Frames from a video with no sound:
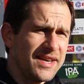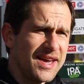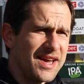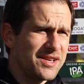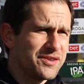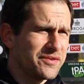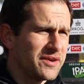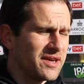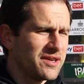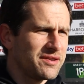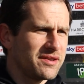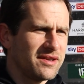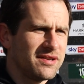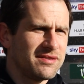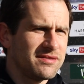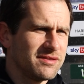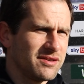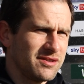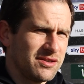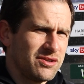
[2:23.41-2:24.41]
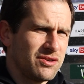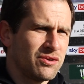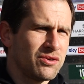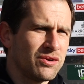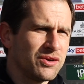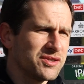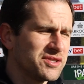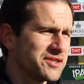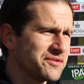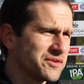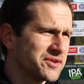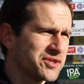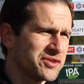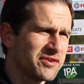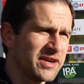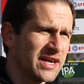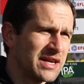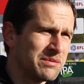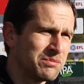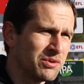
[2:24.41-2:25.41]
Yeah, it's, of course it's
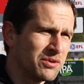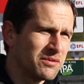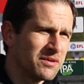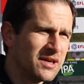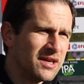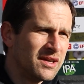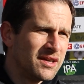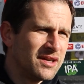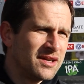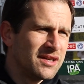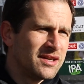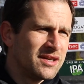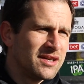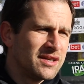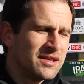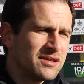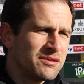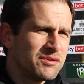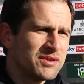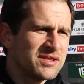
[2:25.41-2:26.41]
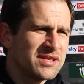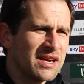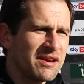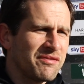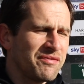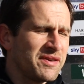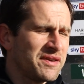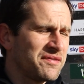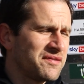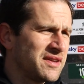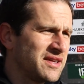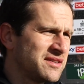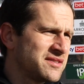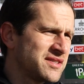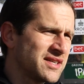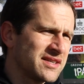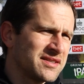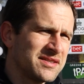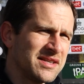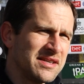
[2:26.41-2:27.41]
frustrating, but we sat 15th,
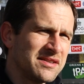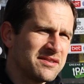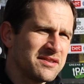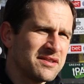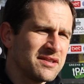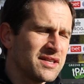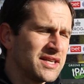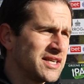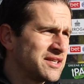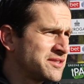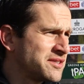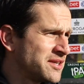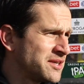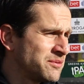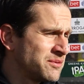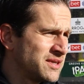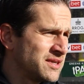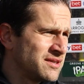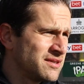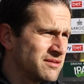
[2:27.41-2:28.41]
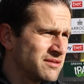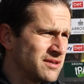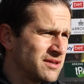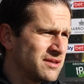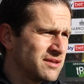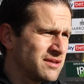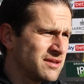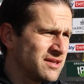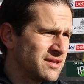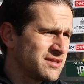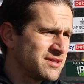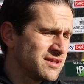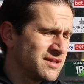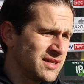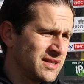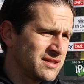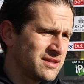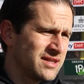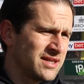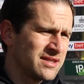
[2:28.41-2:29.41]
16th in League Two, and
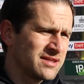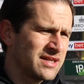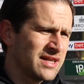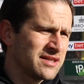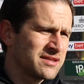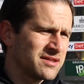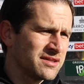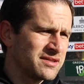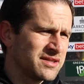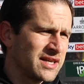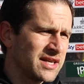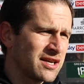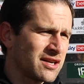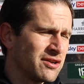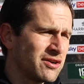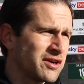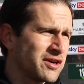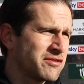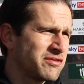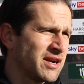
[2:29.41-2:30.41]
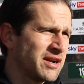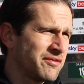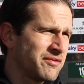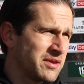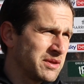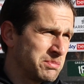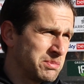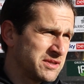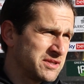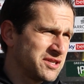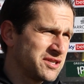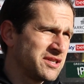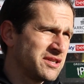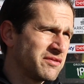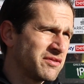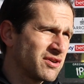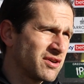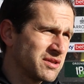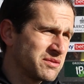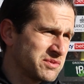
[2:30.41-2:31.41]
listen, these lads will take a lot of credit for the position
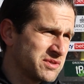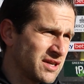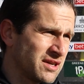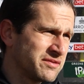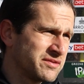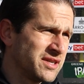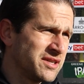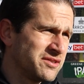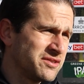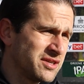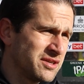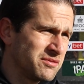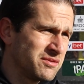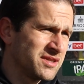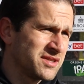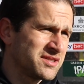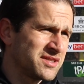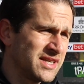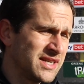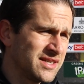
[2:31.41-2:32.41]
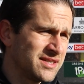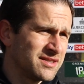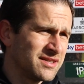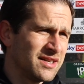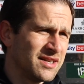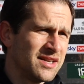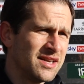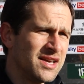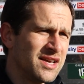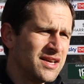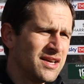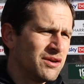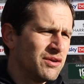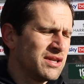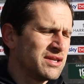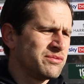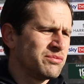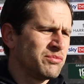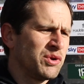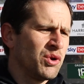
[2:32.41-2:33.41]
they've got themselves into this season. And
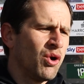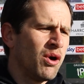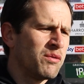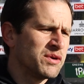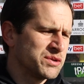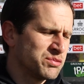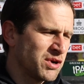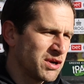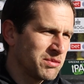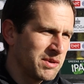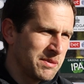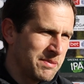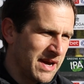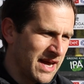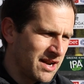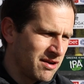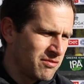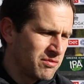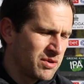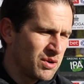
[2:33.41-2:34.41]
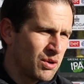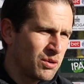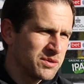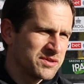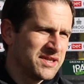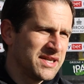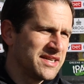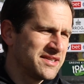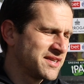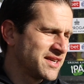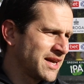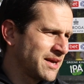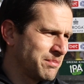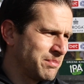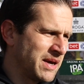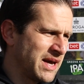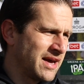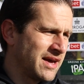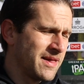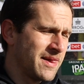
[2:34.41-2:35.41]
listen, we always want to be better, and we always need to
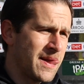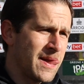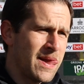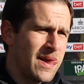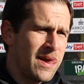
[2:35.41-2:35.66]
get better.